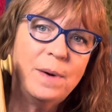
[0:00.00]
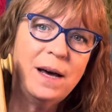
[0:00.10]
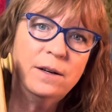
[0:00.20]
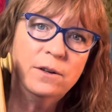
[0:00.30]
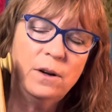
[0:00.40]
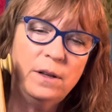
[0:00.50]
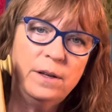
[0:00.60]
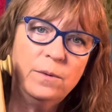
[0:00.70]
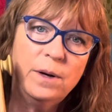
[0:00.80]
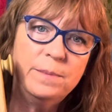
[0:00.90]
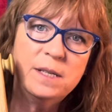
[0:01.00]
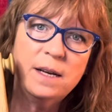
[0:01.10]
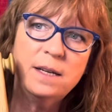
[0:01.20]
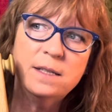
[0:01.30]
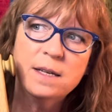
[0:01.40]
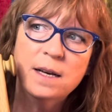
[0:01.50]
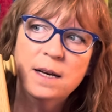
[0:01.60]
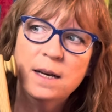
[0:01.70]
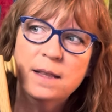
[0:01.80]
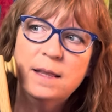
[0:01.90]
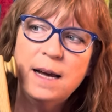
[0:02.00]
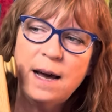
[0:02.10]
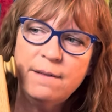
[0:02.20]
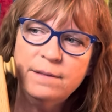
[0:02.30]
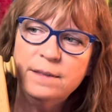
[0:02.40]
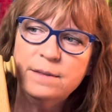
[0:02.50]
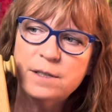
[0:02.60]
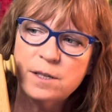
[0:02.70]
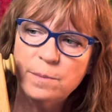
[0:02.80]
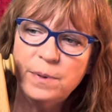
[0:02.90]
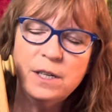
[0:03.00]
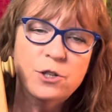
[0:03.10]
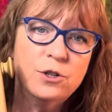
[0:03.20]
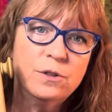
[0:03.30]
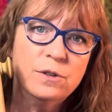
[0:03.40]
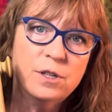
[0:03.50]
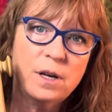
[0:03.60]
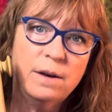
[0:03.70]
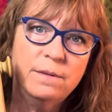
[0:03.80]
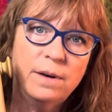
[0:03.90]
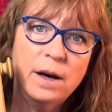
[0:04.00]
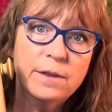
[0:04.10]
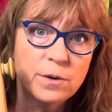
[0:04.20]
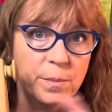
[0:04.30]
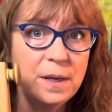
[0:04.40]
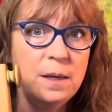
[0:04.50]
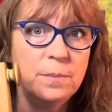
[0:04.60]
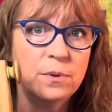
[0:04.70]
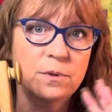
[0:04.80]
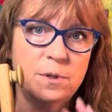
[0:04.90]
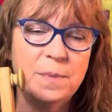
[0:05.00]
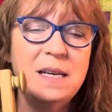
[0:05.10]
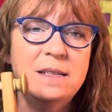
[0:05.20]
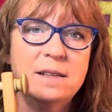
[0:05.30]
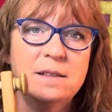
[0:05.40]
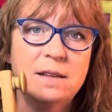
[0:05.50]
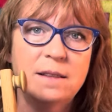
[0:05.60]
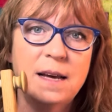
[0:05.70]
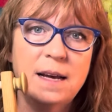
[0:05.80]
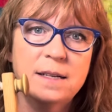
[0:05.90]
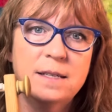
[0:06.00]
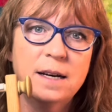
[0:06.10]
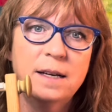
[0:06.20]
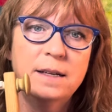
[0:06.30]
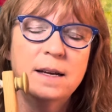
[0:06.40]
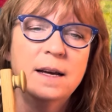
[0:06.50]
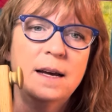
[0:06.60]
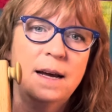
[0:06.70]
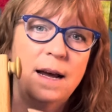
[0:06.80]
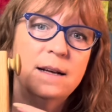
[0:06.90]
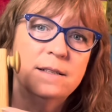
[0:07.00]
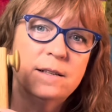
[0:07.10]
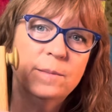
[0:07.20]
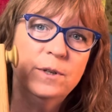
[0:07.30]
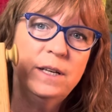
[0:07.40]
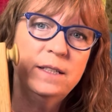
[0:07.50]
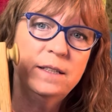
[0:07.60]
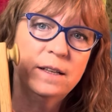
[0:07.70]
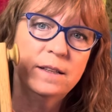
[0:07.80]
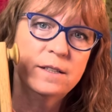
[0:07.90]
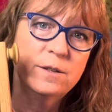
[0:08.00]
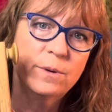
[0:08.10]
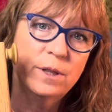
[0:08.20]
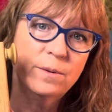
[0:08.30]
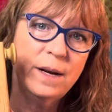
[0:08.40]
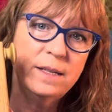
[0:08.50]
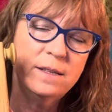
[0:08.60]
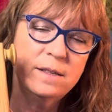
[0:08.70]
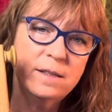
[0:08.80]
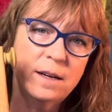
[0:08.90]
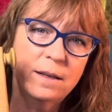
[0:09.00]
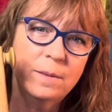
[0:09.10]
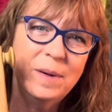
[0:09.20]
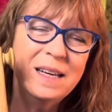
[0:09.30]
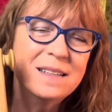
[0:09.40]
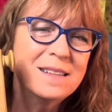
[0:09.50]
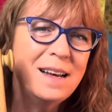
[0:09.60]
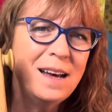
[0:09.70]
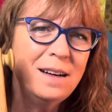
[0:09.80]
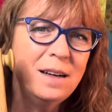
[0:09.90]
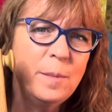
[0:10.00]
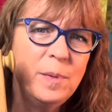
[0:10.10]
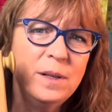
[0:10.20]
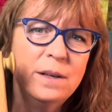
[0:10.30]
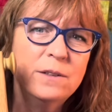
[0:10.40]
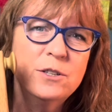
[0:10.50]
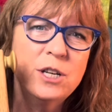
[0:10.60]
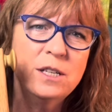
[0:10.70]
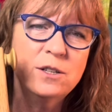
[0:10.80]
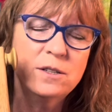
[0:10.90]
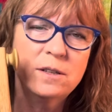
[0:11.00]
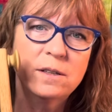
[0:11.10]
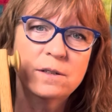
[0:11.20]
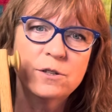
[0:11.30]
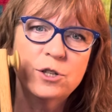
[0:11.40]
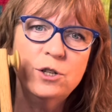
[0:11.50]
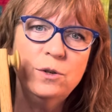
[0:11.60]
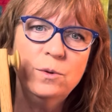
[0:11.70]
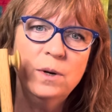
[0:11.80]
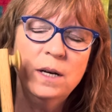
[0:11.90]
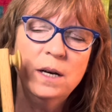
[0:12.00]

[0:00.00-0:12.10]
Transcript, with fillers: pattern on their website, they have some pictures of other people's pieces that they had done and someone had done this with the reds instead of the pinks. They had a couple other changes in theirs too.